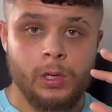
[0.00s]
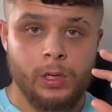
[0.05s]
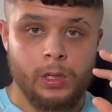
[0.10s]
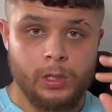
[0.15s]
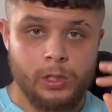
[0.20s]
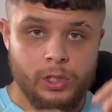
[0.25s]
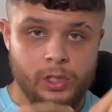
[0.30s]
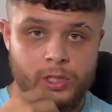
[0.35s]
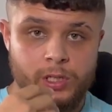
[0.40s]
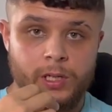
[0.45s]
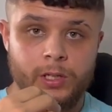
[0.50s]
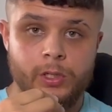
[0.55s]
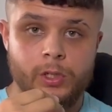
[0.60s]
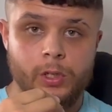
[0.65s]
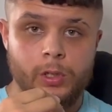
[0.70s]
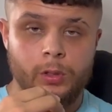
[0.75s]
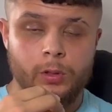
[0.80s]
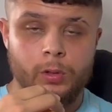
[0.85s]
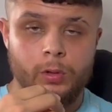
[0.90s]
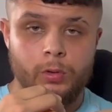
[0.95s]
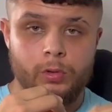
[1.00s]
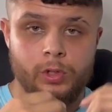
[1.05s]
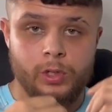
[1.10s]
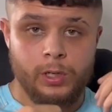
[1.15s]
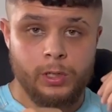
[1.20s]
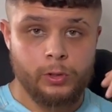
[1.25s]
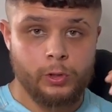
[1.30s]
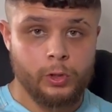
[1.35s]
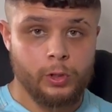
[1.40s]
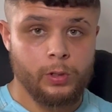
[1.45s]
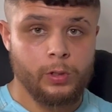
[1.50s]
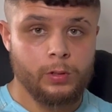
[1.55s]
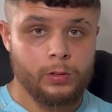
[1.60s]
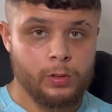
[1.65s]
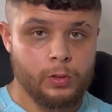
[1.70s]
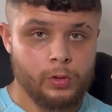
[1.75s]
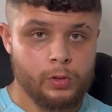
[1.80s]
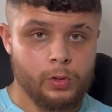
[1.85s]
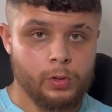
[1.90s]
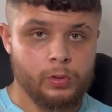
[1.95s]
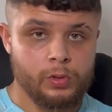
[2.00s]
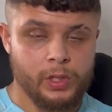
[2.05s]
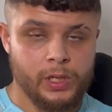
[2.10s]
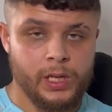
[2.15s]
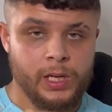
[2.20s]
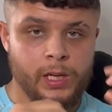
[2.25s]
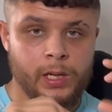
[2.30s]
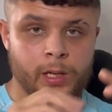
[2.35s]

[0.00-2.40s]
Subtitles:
stick to your goals, and ensure that those goals are hit.